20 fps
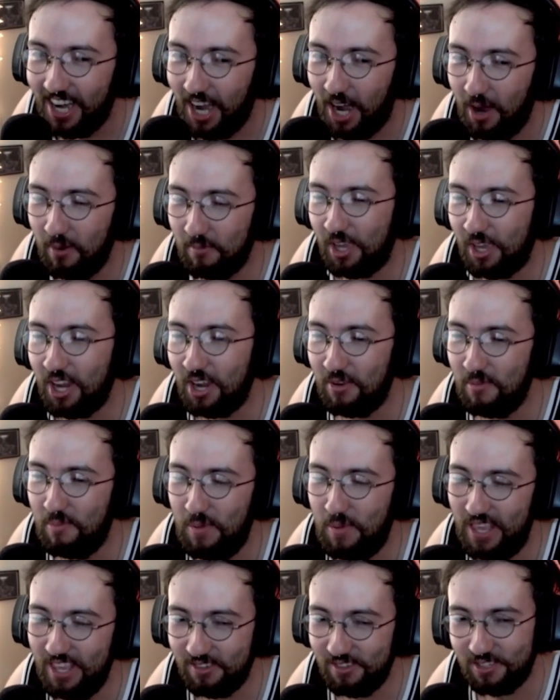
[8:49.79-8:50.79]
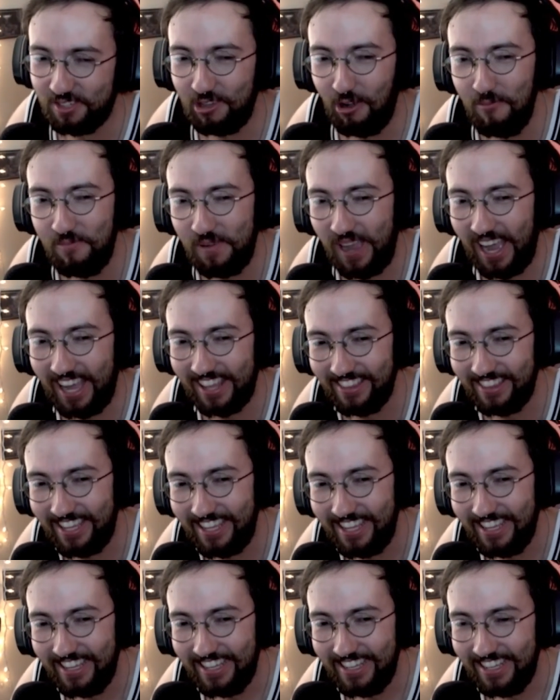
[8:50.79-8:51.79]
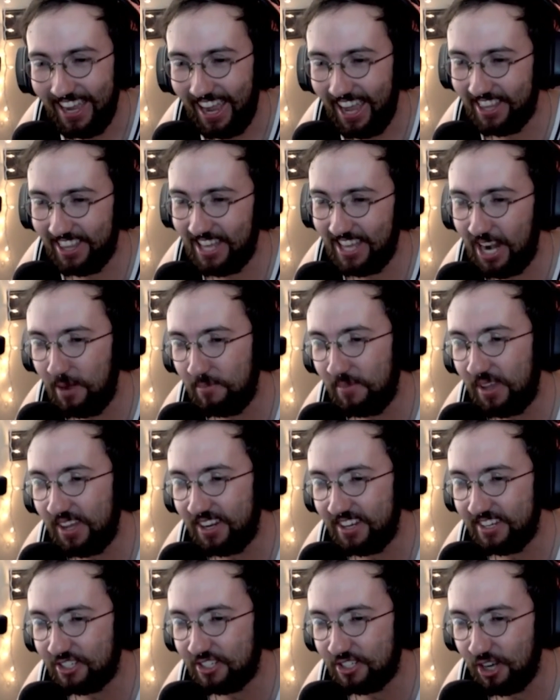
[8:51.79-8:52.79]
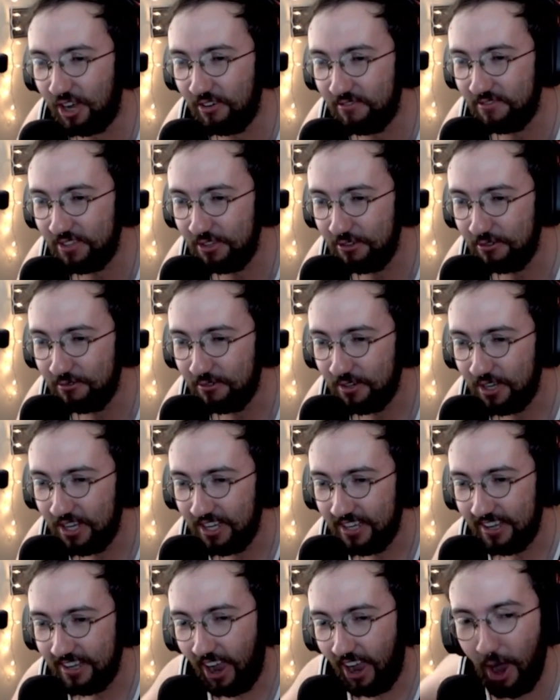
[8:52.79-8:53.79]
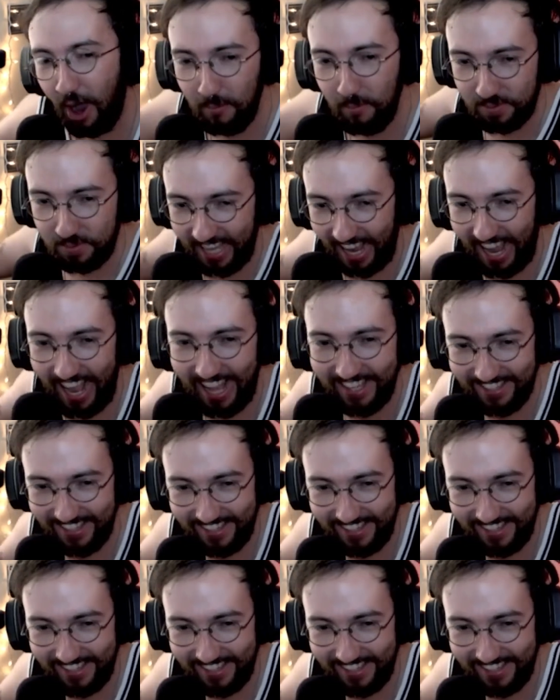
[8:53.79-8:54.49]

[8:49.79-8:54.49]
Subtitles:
I'm gonna beat you so badly, and then I'm gonna shove you up Taz's